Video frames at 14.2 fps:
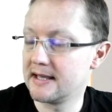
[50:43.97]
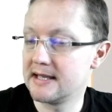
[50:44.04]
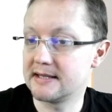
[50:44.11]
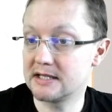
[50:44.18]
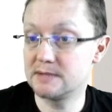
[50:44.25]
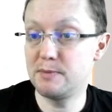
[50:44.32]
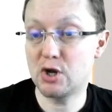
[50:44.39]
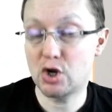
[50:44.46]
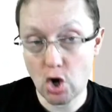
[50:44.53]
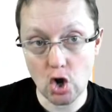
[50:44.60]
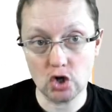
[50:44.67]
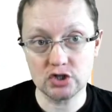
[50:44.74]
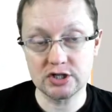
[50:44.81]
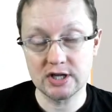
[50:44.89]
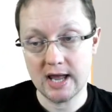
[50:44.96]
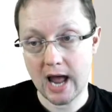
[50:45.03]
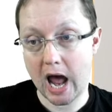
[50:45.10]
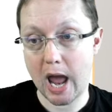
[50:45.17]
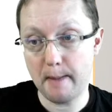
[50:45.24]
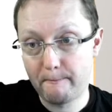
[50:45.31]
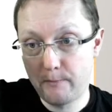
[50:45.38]
That's because
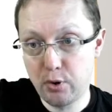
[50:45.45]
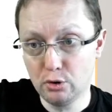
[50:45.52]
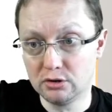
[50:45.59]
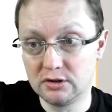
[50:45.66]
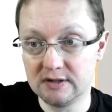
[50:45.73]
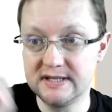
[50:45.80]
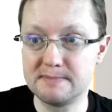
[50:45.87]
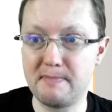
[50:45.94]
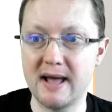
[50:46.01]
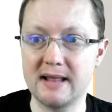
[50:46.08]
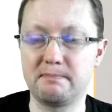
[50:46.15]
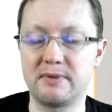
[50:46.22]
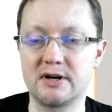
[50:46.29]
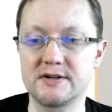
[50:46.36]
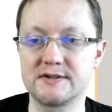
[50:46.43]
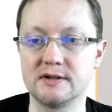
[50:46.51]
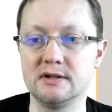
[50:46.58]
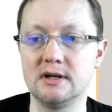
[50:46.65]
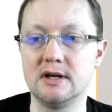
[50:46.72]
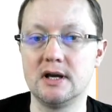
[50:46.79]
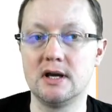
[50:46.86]
I put this bad
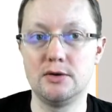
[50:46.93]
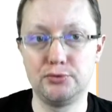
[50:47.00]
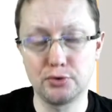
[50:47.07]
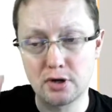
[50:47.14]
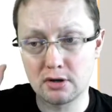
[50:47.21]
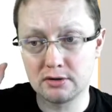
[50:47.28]
person into